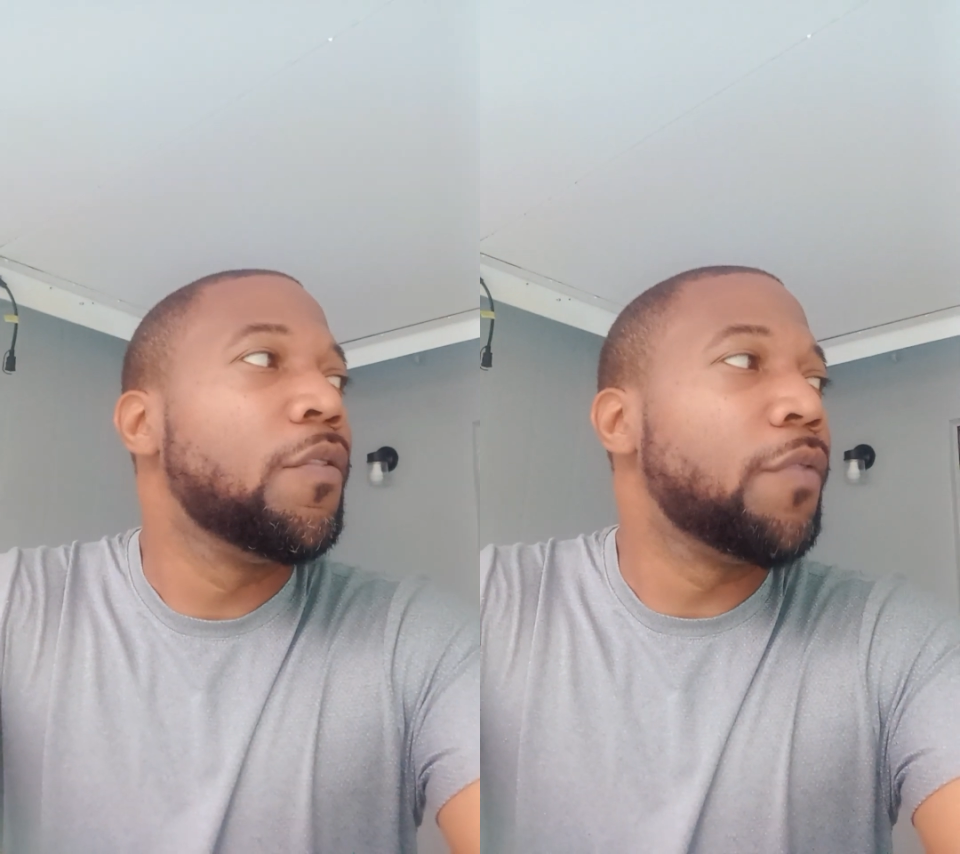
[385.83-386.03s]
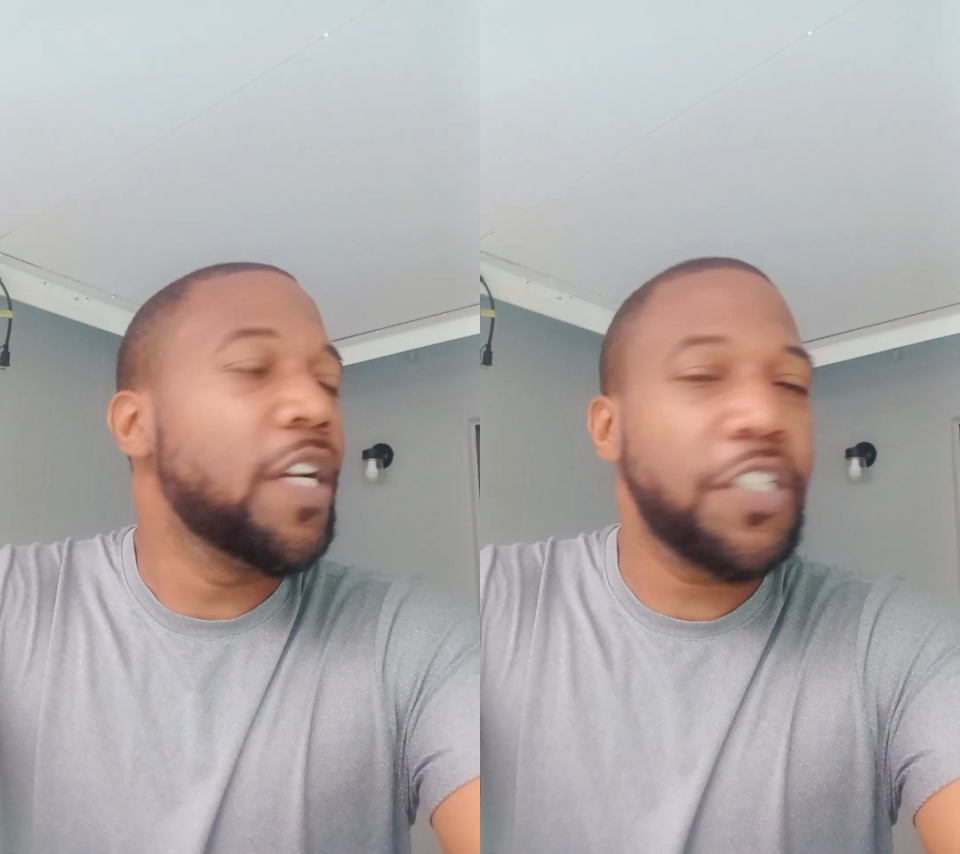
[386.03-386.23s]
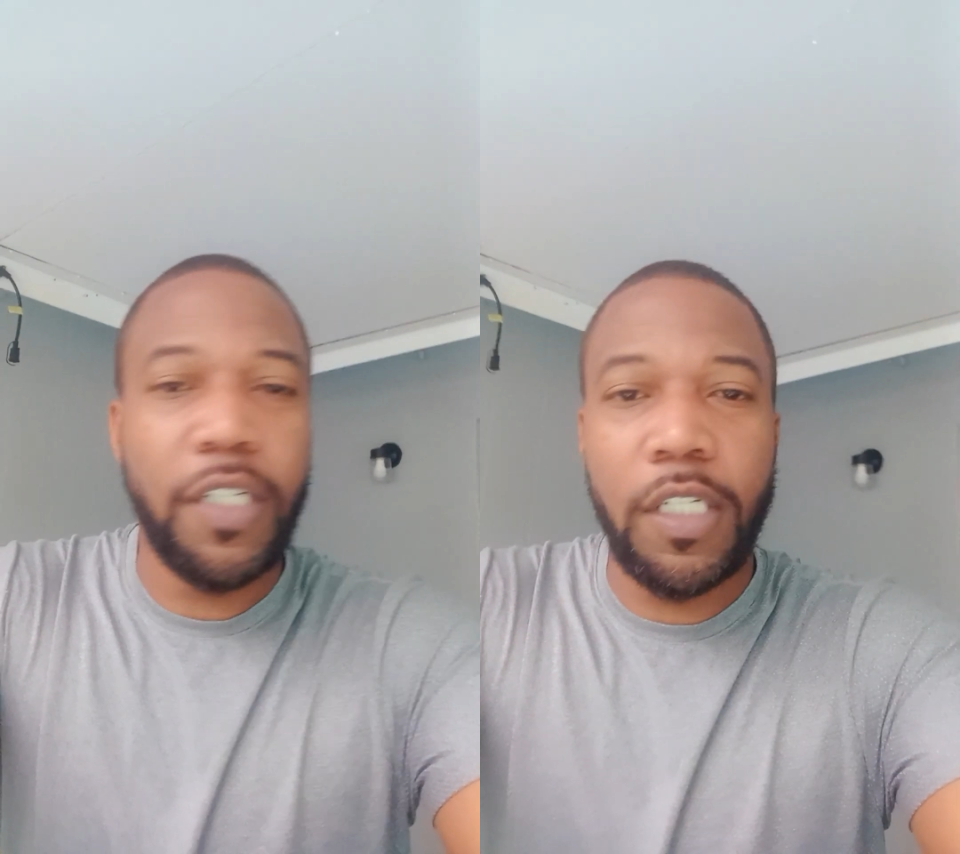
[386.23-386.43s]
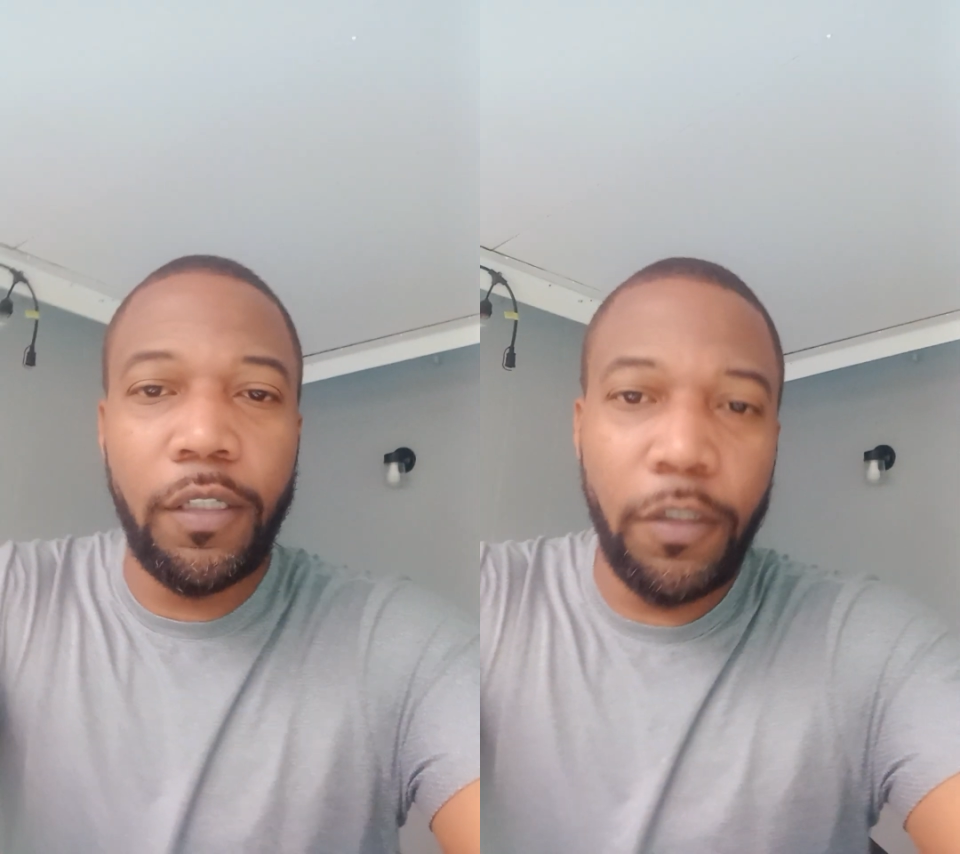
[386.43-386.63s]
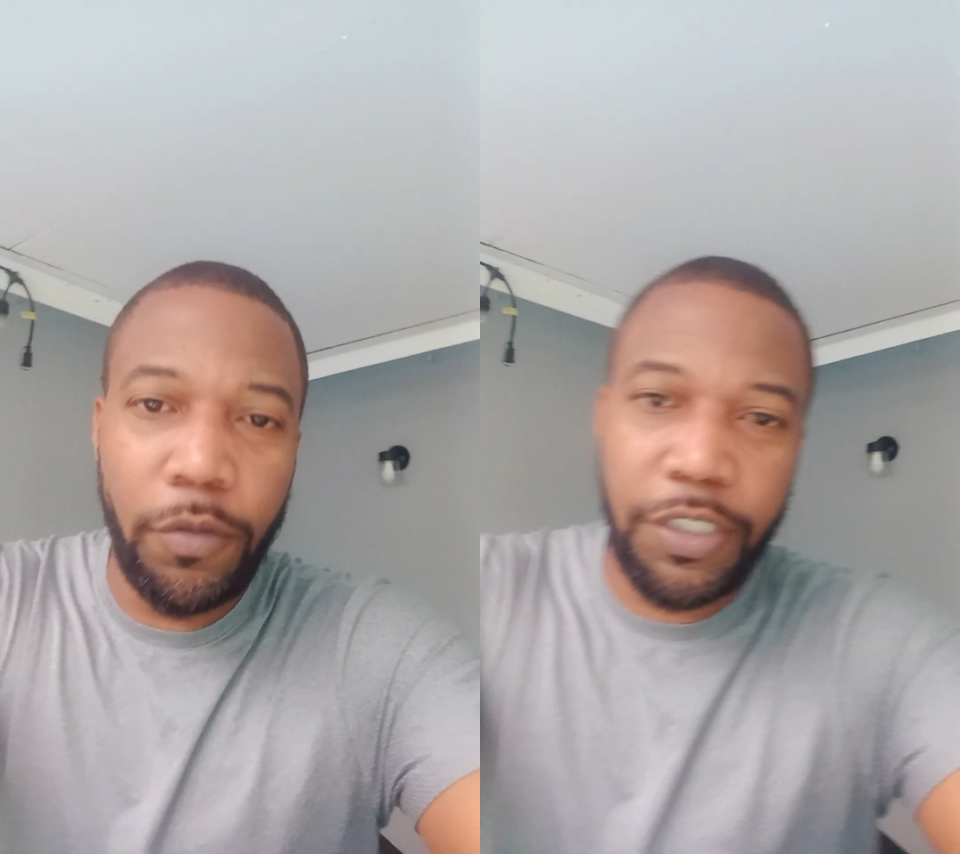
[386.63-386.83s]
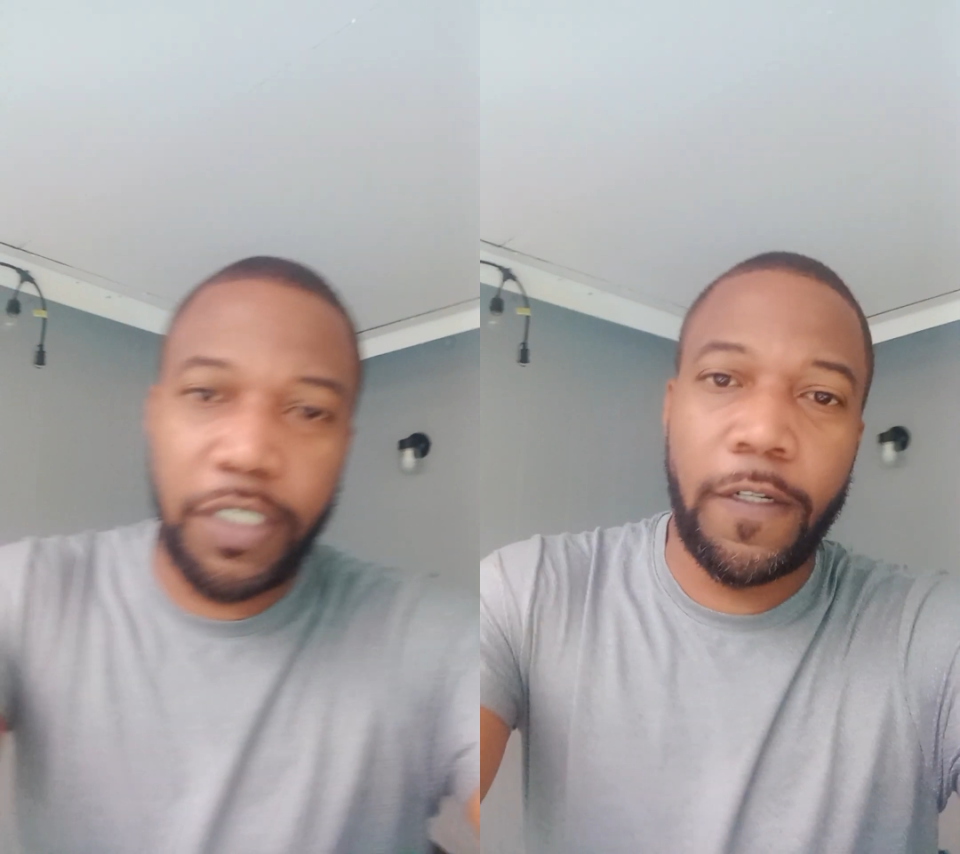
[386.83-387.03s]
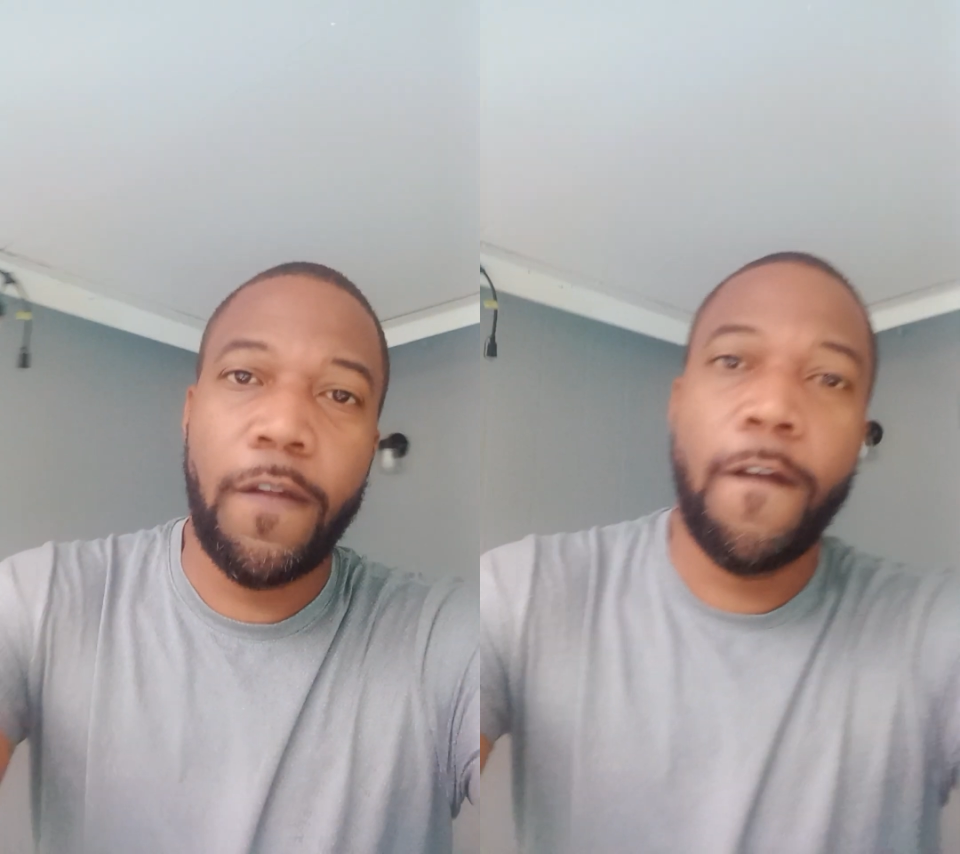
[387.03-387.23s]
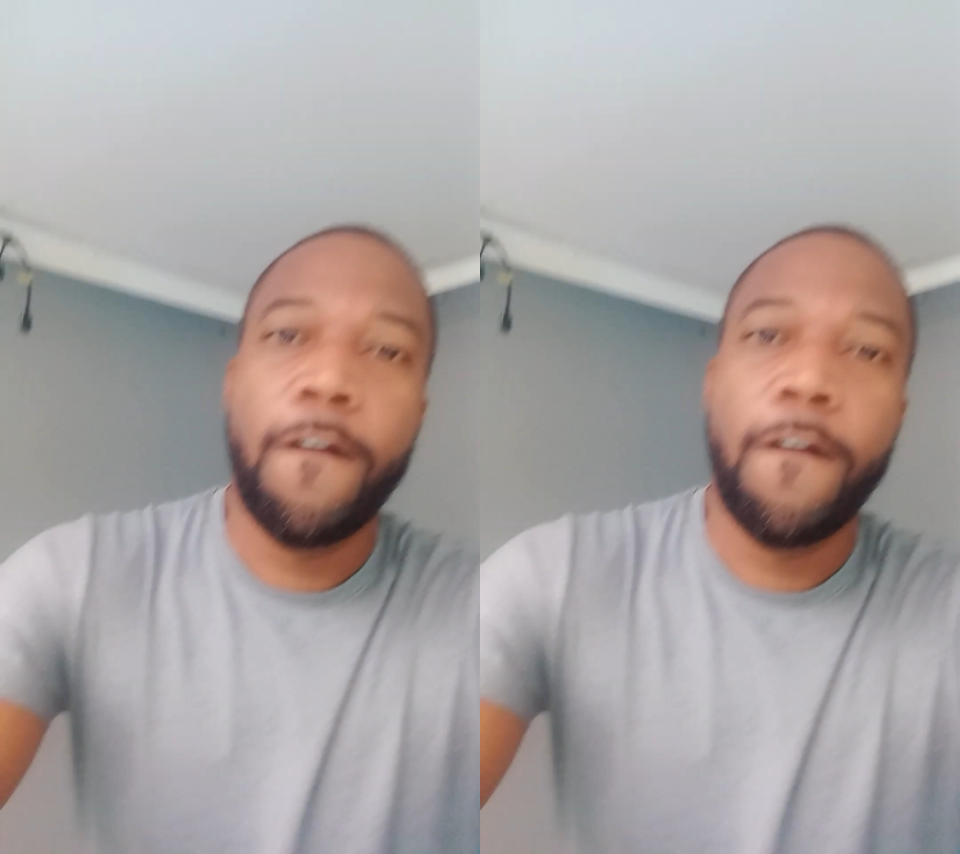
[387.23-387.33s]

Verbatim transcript: Russia collusion